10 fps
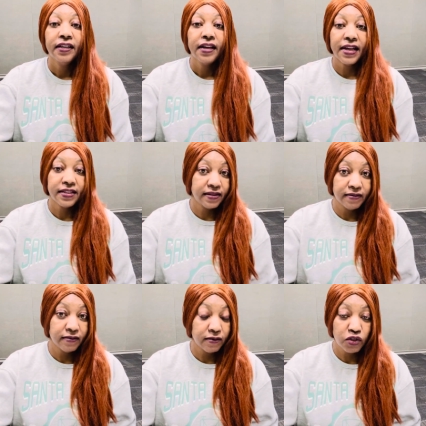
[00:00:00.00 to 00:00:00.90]
and
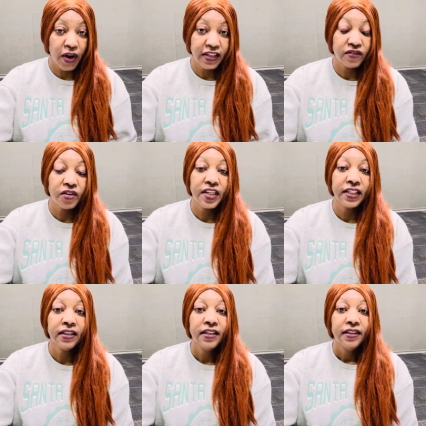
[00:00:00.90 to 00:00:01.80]
transferring,
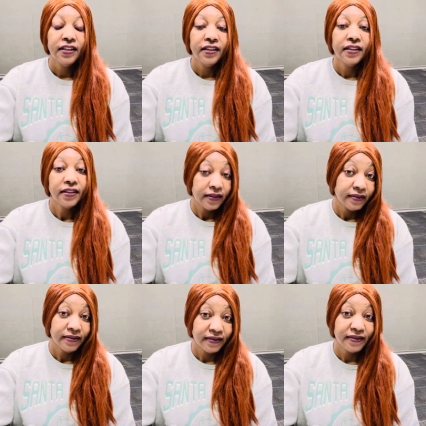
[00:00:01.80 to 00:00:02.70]

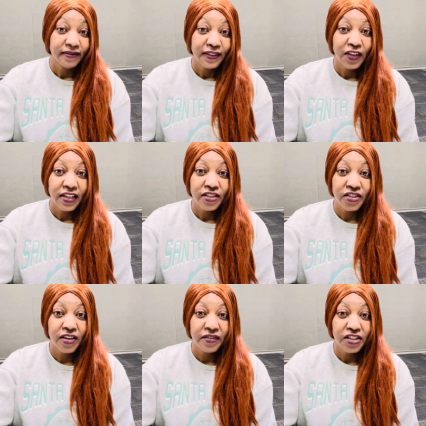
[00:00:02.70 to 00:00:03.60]
you got
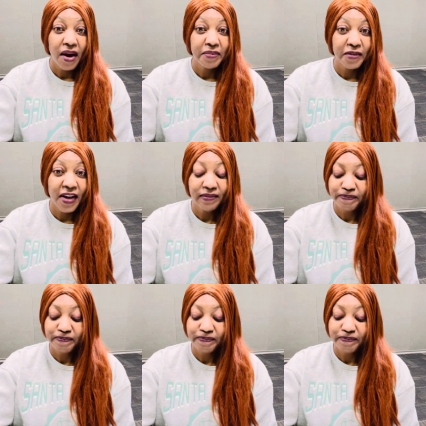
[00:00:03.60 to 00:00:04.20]
yourself a job, right?